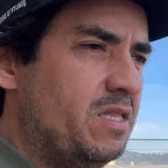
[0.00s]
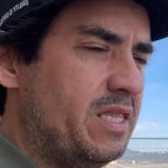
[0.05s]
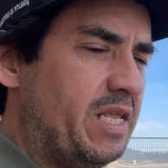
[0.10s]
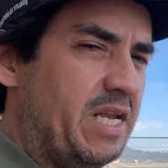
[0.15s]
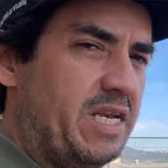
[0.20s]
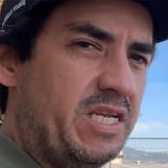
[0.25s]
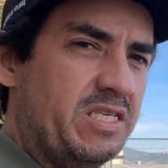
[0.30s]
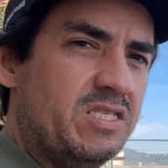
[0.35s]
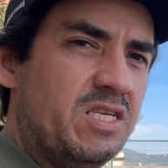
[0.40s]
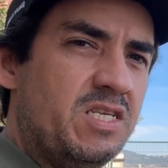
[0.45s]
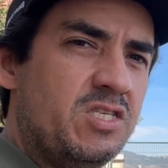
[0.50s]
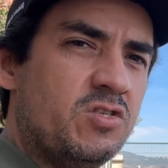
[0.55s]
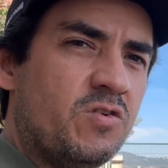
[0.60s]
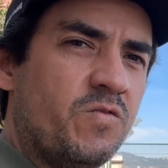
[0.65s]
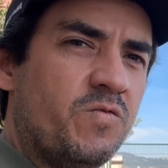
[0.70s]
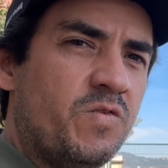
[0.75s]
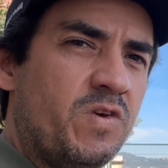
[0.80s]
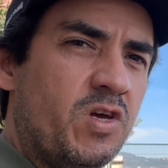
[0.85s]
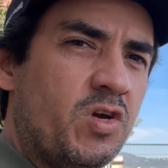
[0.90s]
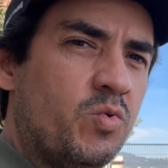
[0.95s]
that it doesn't
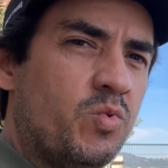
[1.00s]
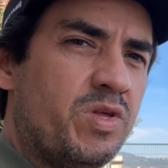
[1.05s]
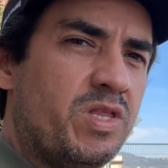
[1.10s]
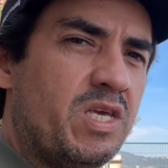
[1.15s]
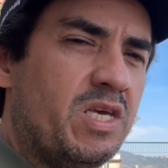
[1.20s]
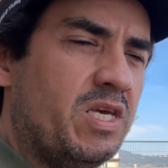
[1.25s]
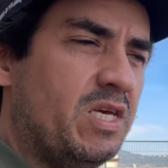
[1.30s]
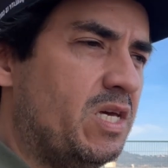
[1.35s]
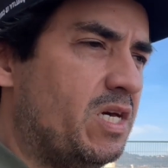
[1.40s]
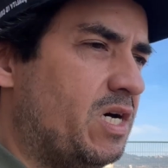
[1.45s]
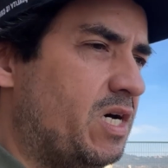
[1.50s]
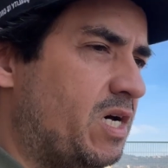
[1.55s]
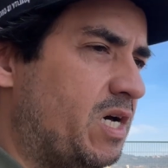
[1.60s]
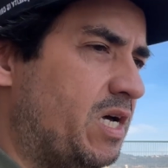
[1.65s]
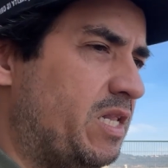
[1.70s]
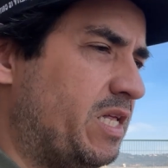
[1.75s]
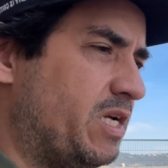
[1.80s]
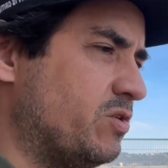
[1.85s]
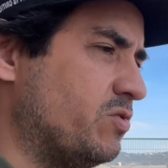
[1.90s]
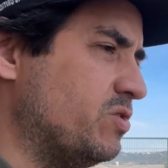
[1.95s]
interfere with the
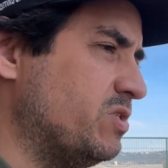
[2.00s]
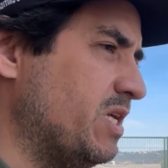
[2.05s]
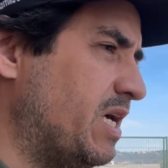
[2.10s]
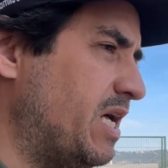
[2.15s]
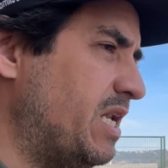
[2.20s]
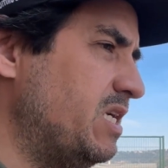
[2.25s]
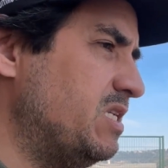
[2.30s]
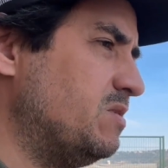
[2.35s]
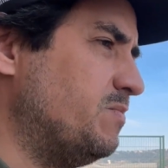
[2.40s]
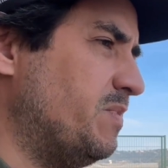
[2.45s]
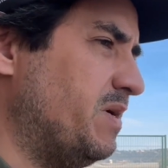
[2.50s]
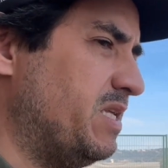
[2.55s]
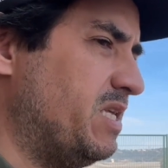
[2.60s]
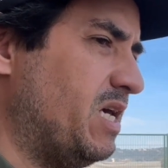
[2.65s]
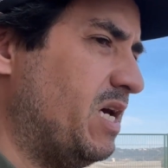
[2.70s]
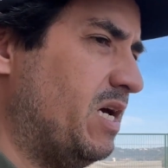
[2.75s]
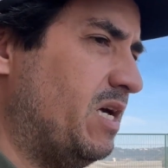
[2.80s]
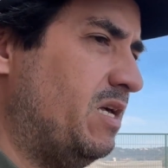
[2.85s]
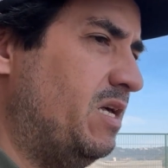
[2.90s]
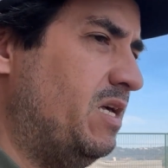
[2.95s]
electrostatics, but
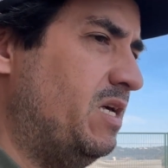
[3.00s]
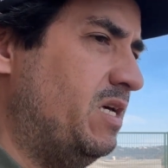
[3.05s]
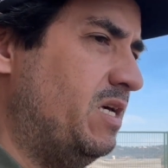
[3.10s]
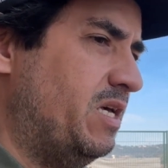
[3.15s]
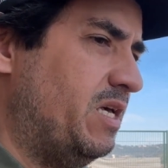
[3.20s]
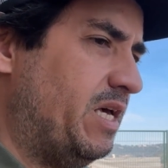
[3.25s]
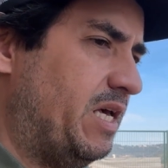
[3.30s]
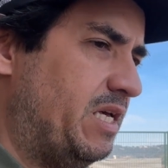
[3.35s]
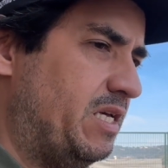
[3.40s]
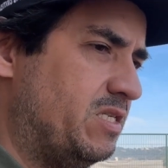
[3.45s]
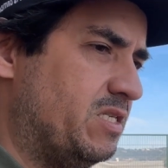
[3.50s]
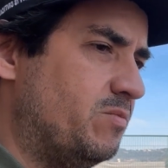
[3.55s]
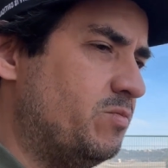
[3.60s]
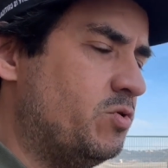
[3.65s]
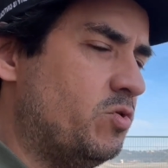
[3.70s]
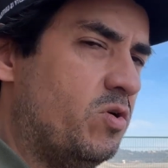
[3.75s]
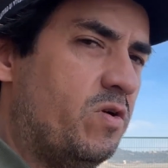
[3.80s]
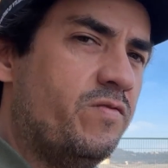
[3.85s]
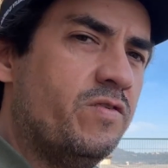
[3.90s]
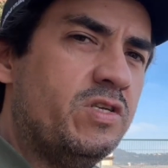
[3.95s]
yeah, some
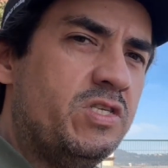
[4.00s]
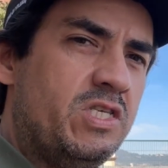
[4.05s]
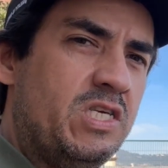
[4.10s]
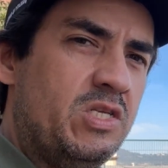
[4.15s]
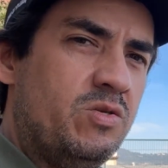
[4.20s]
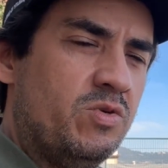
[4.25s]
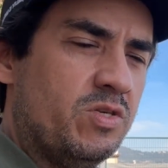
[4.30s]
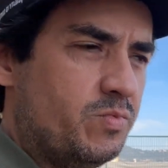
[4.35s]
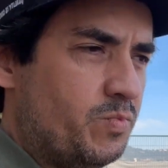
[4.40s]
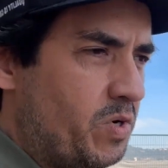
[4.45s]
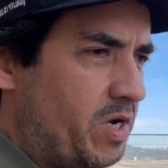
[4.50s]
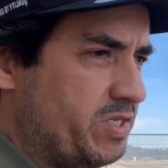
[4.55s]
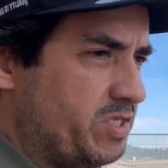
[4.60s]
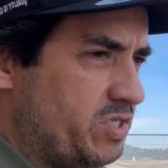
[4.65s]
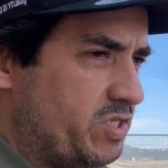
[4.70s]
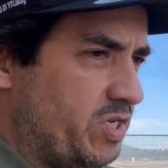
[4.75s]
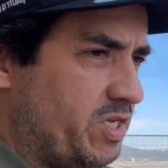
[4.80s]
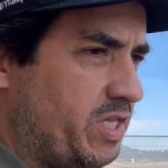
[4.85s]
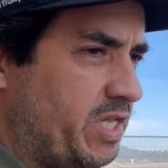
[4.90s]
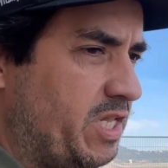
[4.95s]
sort of continuous
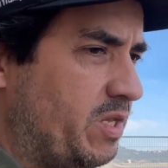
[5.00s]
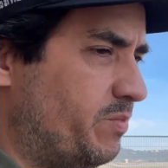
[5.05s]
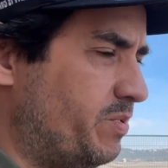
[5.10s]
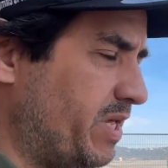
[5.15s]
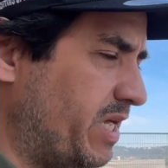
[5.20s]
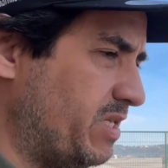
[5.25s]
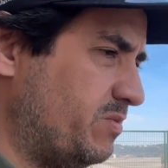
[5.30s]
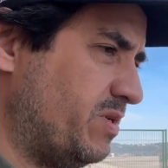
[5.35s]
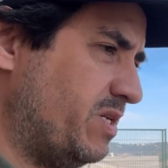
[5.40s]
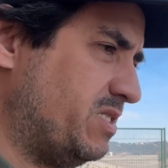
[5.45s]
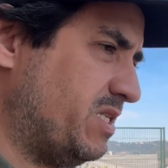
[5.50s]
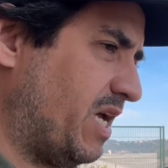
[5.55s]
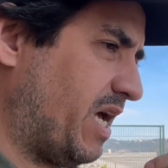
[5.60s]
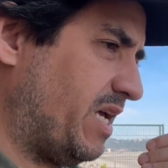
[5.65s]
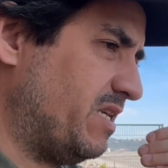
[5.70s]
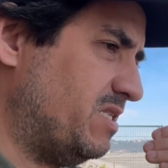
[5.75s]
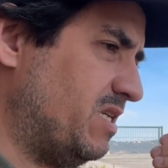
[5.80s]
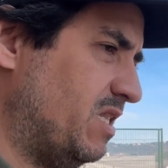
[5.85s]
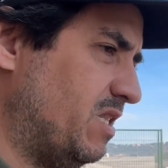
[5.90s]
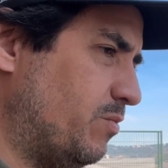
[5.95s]
process to clean the plates. Because like
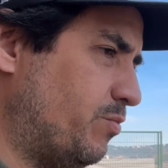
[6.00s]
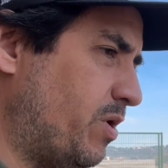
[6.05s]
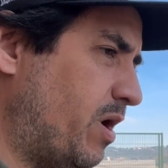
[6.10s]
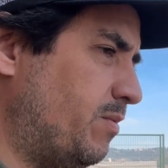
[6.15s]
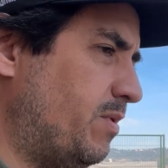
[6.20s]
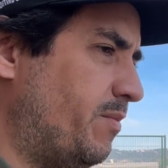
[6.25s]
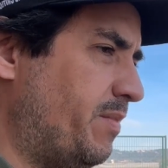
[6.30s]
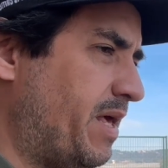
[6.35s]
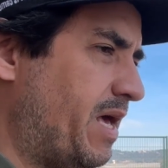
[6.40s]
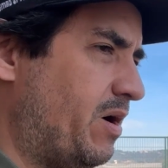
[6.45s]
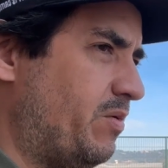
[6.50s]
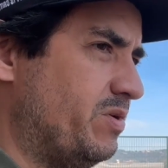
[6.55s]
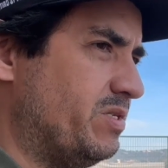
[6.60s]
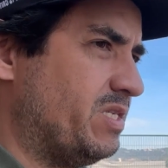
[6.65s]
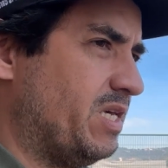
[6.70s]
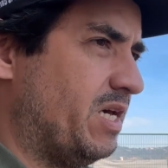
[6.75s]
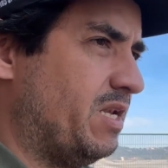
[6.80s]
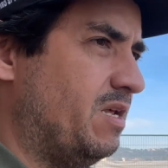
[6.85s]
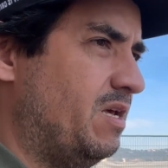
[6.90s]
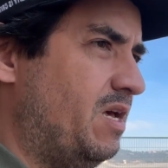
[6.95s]
I said, the problem now
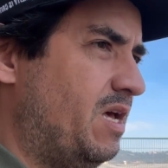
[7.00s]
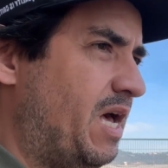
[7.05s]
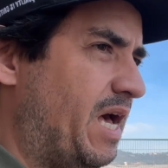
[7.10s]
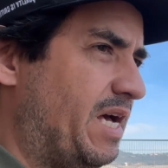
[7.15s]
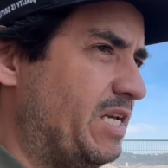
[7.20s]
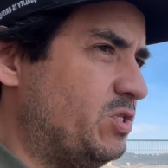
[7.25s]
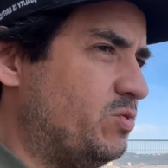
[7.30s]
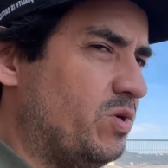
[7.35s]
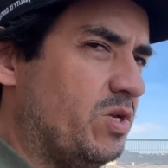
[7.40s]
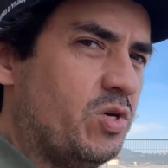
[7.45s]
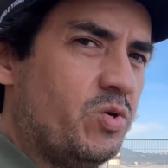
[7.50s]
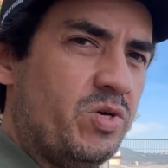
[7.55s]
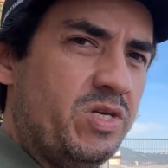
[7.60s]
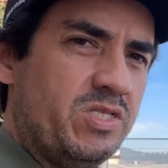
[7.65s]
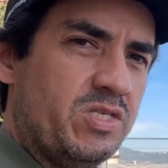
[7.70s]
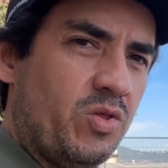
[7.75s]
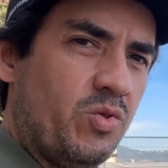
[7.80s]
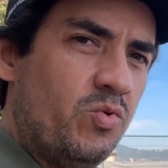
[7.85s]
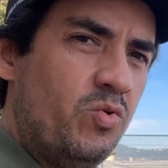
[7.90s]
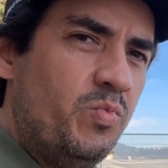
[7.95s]
is that as you
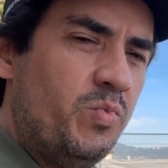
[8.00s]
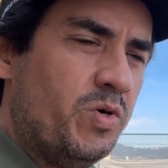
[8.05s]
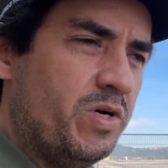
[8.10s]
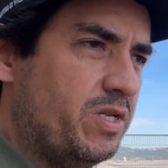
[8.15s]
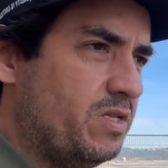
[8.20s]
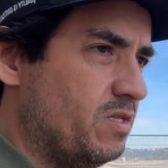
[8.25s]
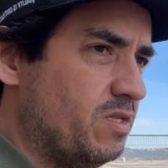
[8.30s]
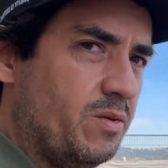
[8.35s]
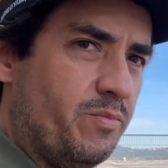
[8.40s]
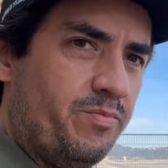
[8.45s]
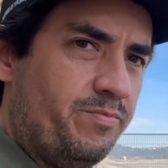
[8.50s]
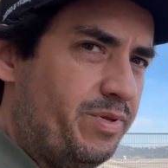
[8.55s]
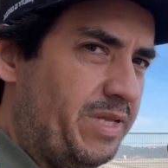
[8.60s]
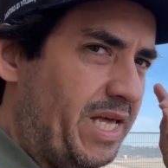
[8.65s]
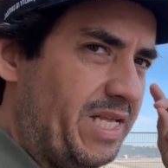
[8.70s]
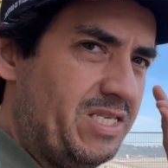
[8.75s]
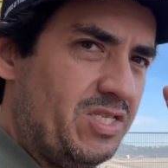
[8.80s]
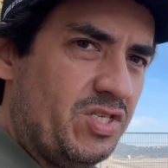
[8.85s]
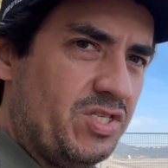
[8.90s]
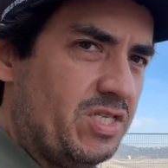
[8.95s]
increase the throughput, the
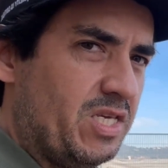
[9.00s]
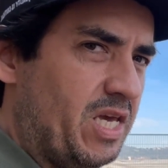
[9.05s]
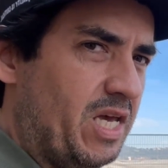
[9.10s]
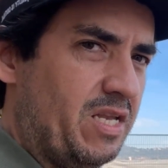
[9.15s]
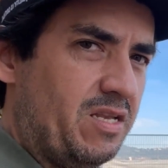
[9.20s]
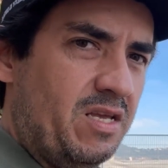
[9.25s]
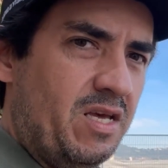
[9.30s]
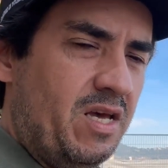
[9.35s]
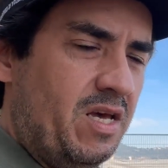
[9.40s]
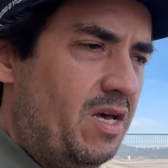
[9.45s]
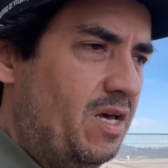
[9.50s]
plates just get